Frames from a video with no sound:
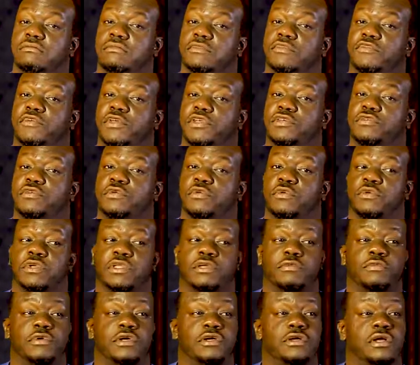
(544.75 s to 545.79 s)
fetch from the
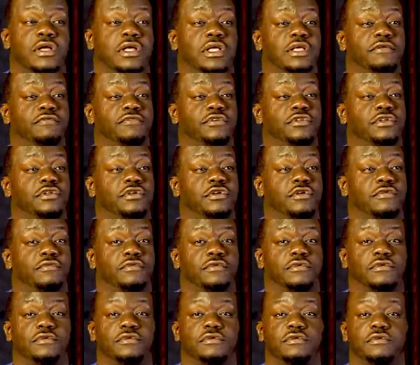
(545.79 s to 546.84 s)
water pot and give to the
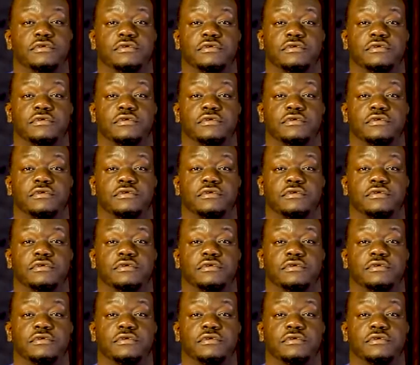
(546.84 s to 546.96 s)
governor.